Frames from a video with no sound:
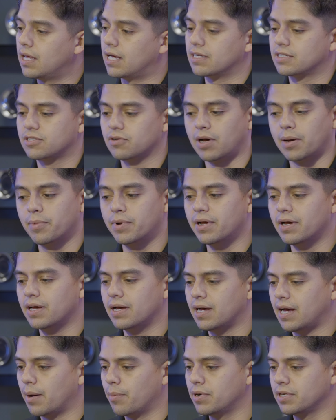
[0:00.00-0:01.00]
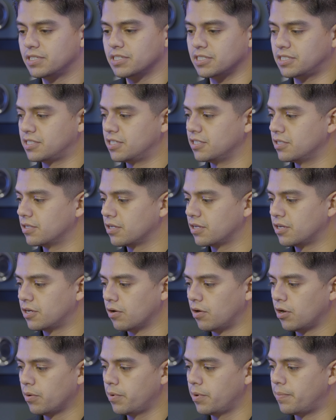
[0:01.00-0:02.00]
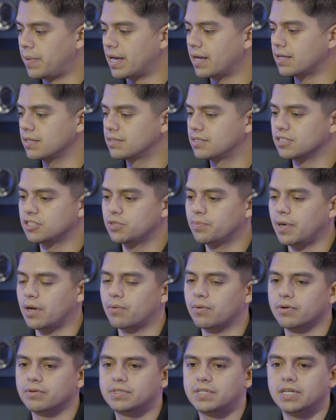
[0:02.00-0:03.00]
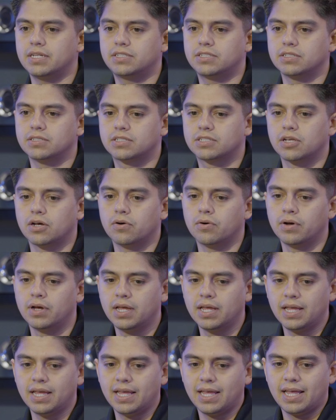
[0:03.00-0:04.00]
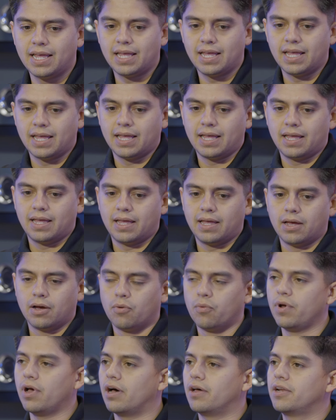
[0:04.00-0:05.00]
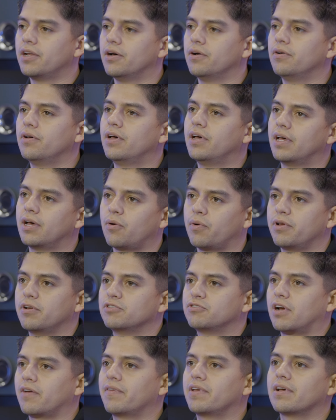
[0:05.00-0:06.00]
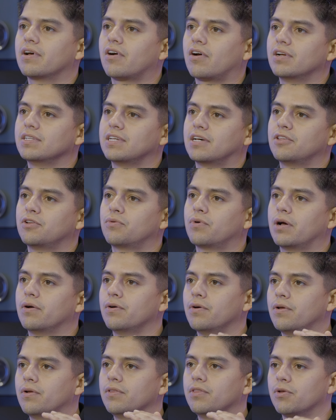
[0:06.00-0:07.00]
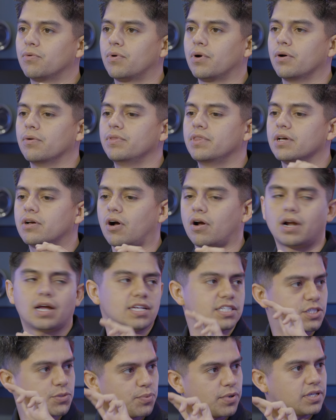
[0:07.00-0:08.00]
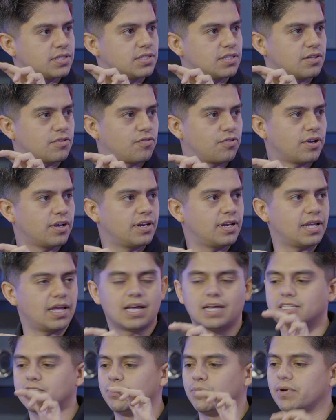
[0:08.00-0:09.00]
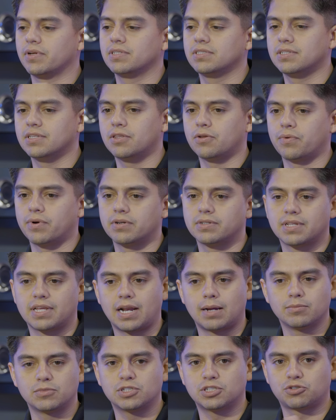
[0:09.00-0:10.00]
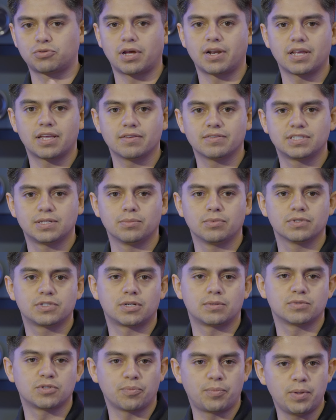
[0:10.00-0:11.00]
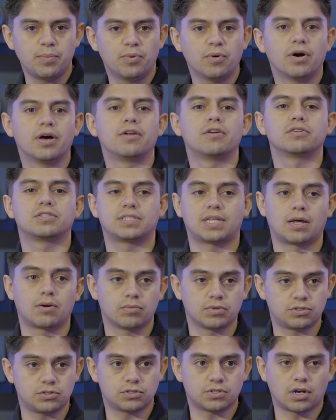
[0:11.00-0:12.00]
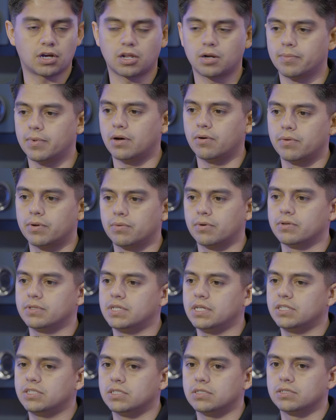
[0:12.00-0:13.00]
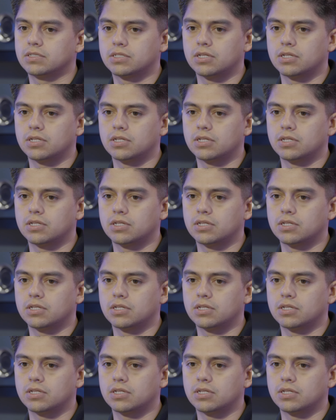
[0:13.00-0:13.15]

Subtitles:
Yeah, so I'm gonna just go a little bit back and touch about rotation. So we all know when you're driving a car down the road, the car has springs in the front, it has springs in the rear, and I'm just trying to give simple terms so people understand what you're talking about in rotation.